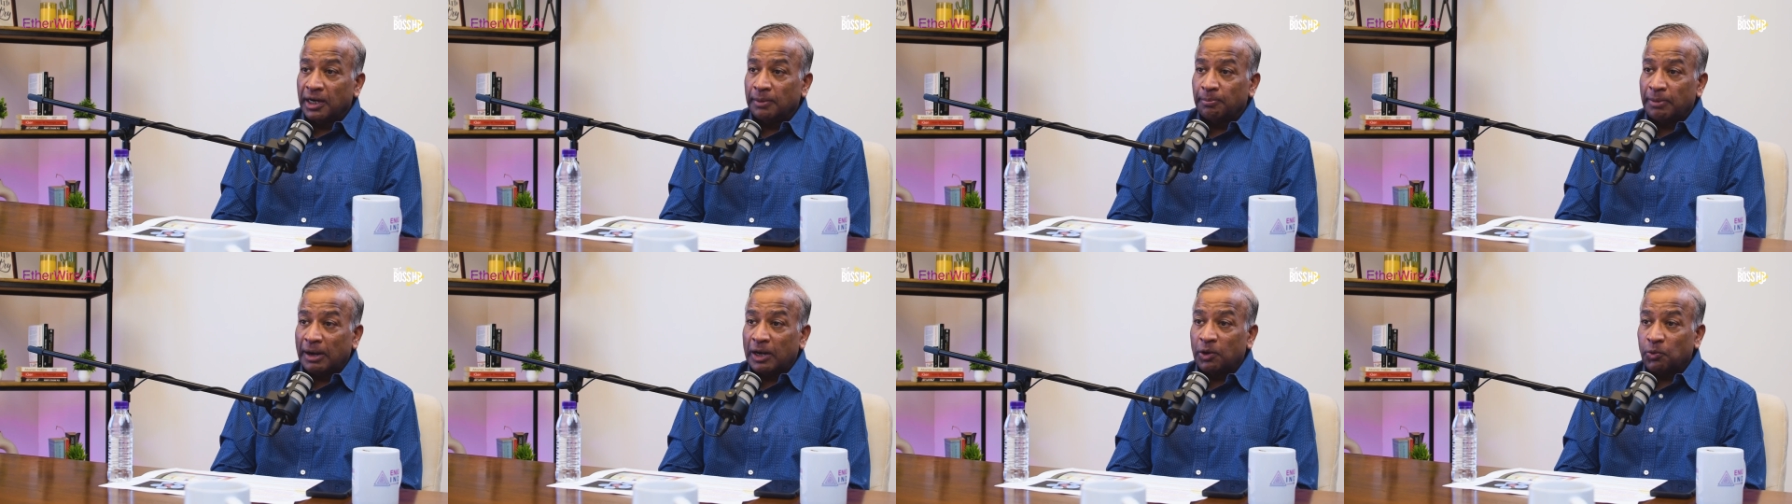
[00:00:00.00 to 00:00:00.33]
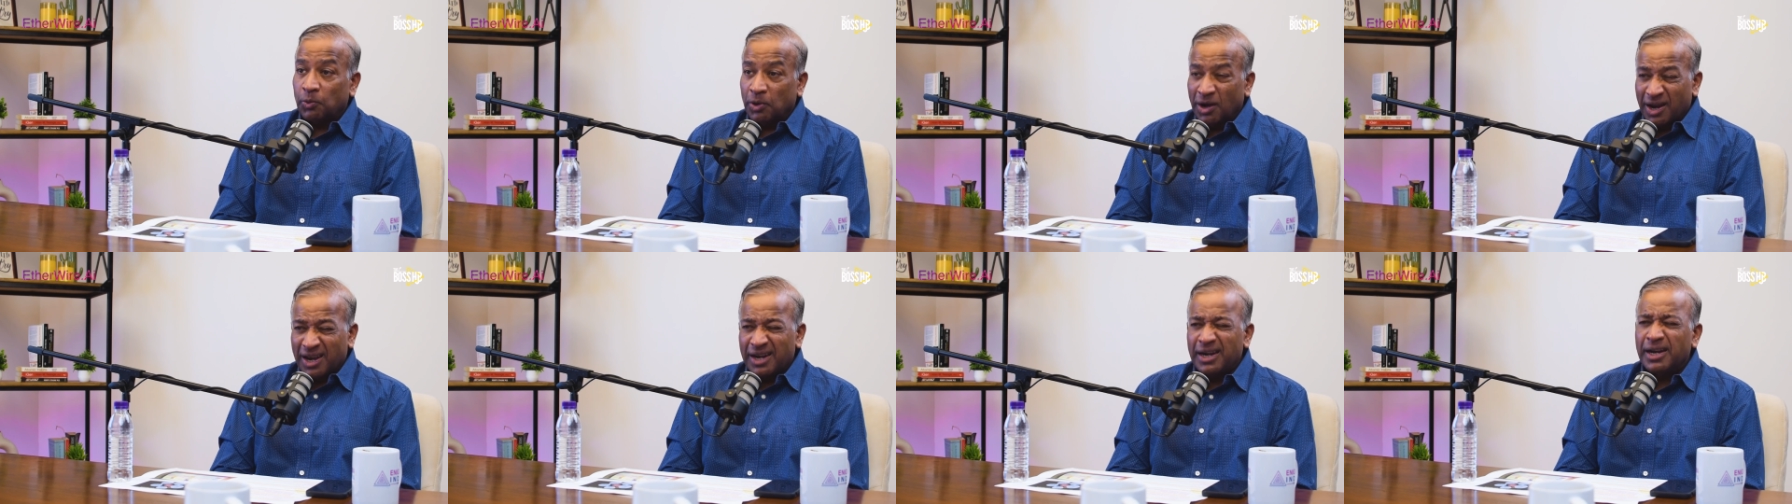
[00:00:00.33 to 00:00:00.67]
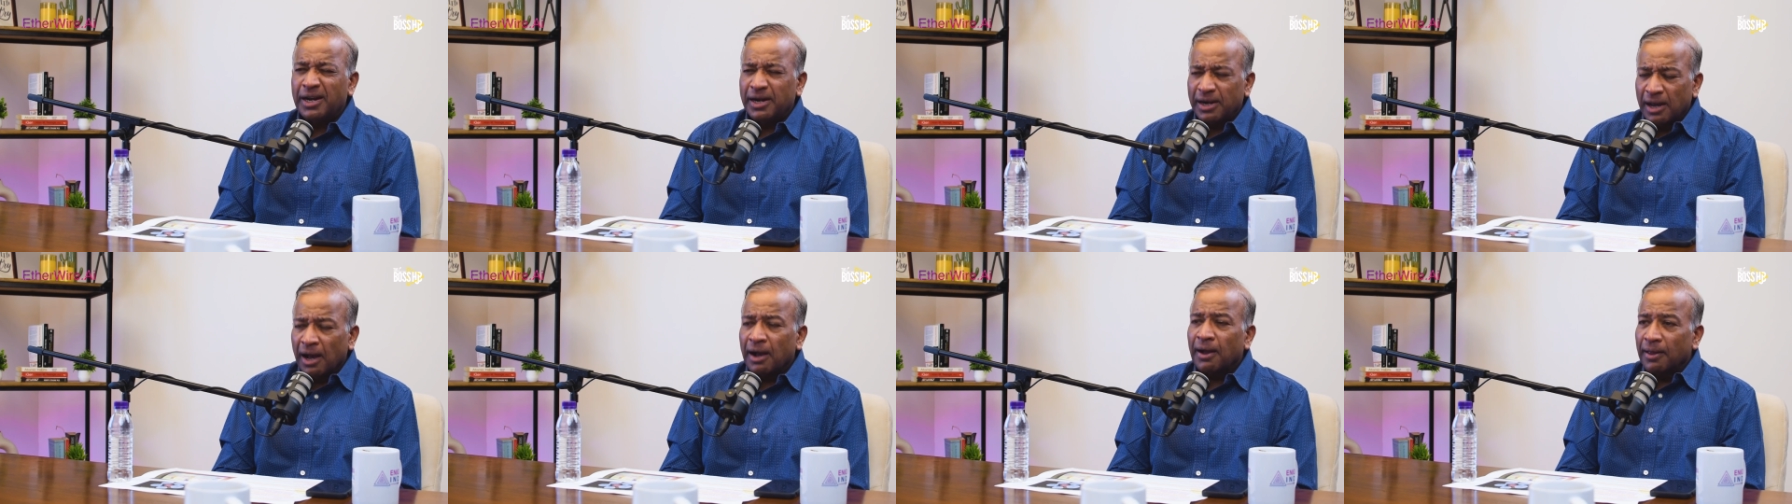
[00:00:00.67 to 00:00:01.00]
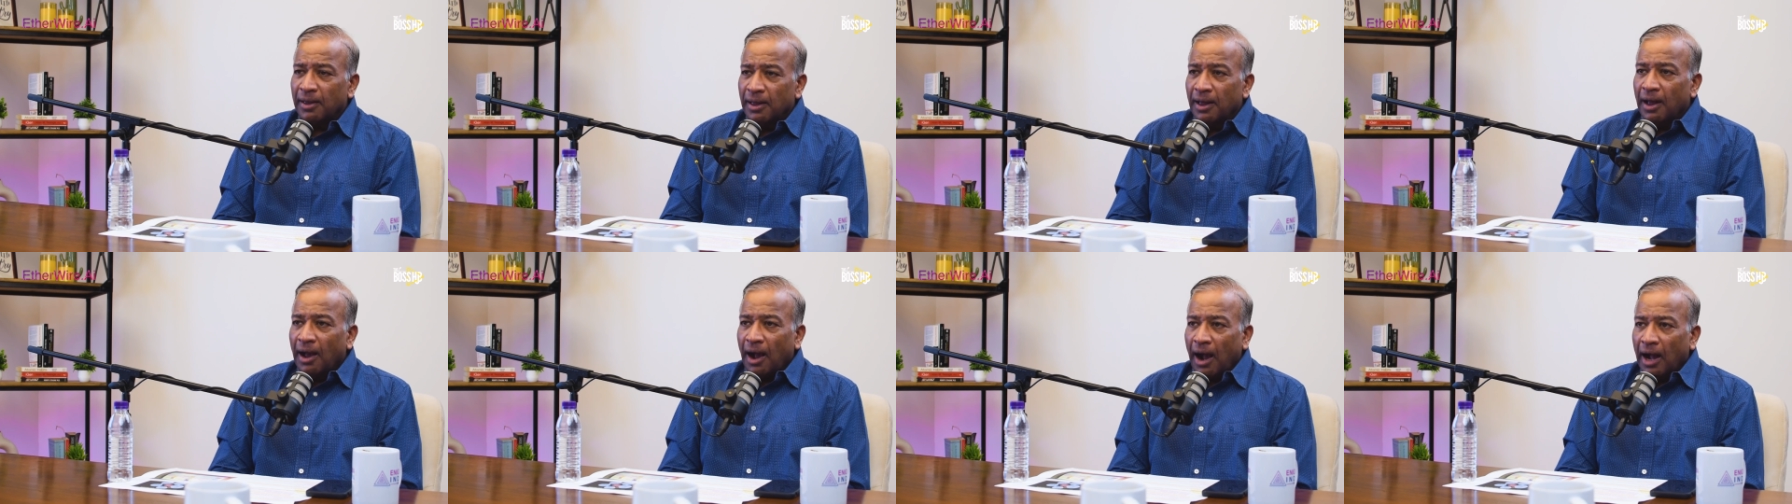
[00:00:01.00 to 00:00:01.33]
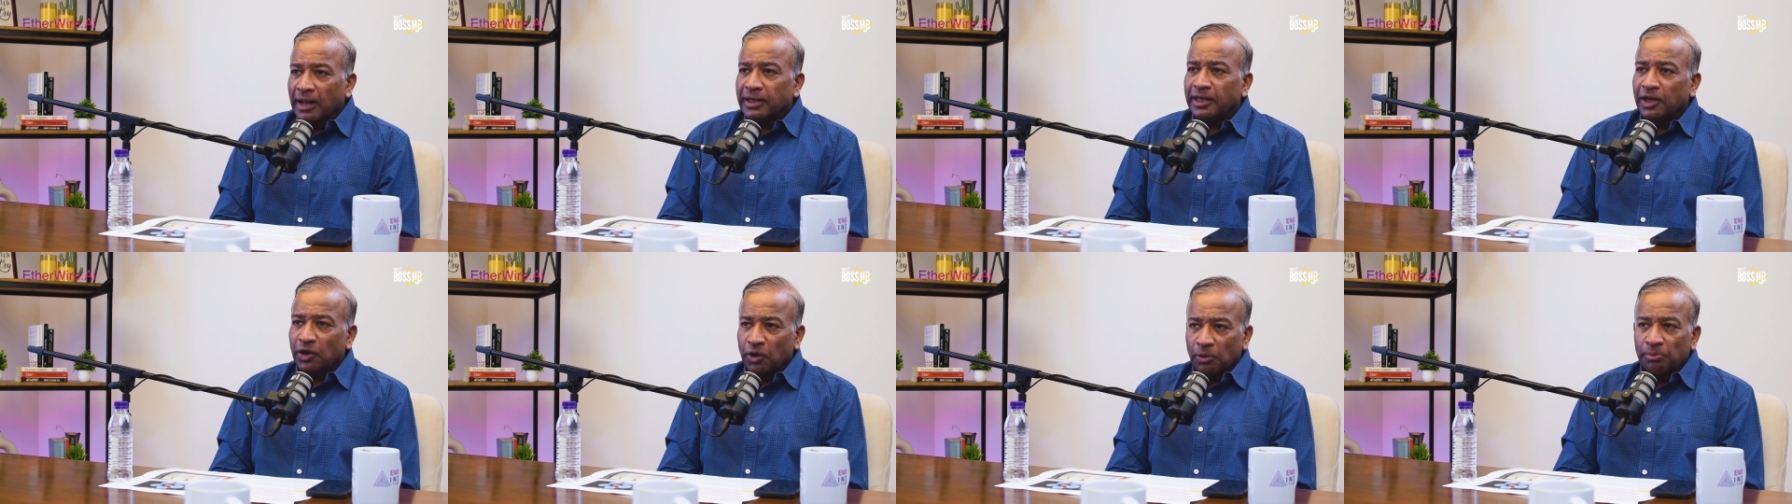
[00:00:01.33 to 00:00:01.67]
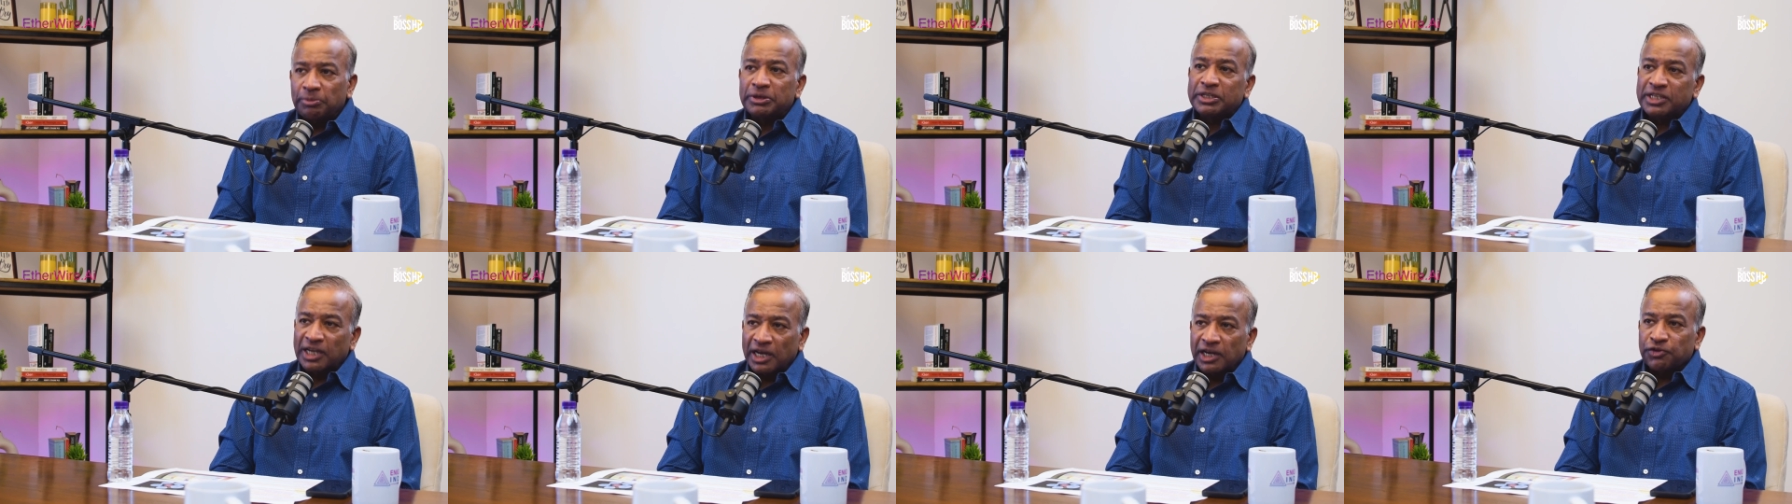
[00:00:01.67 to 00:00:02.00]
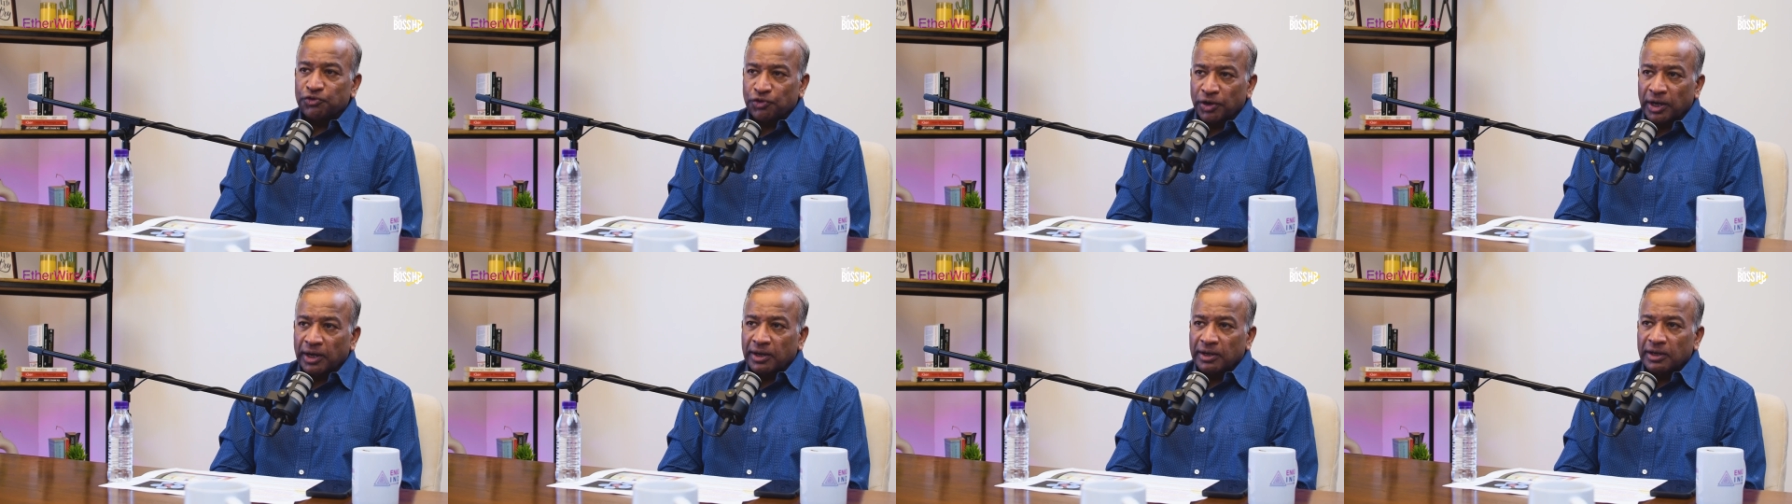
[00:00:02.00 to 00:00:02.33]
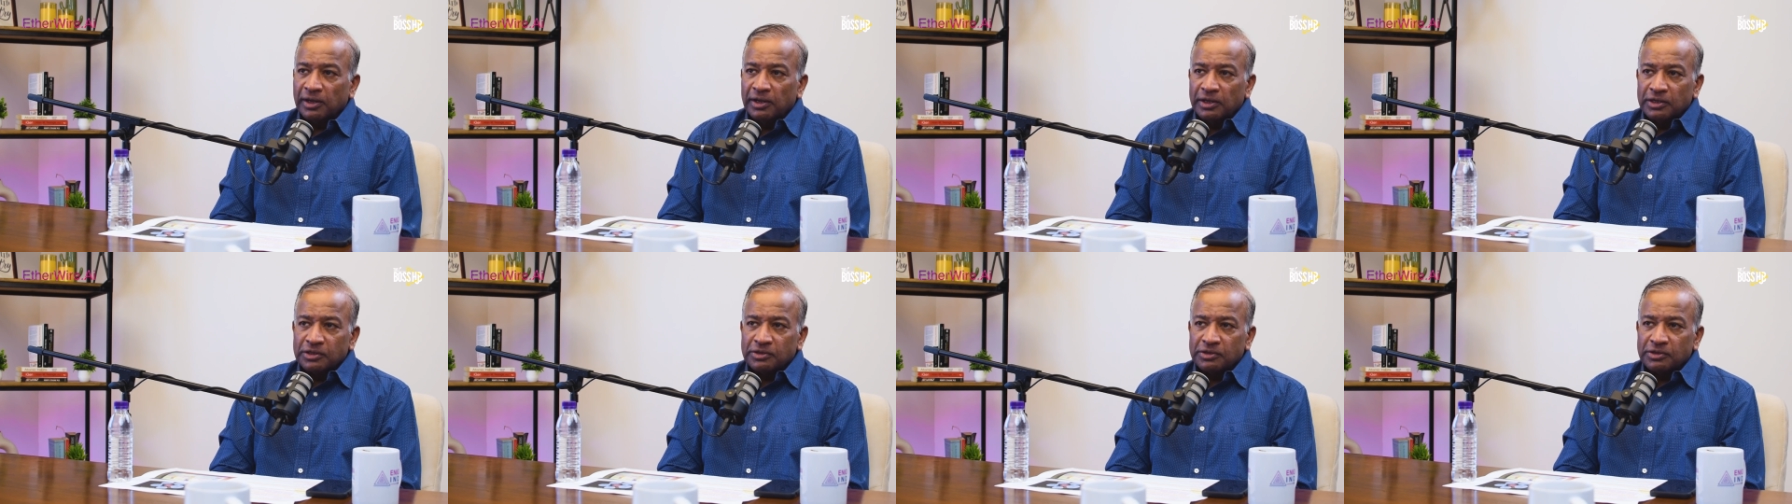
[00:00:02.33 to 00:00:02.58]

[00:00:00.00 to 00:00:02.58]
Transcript: it better work in India, hmm. I think you're missing a trick.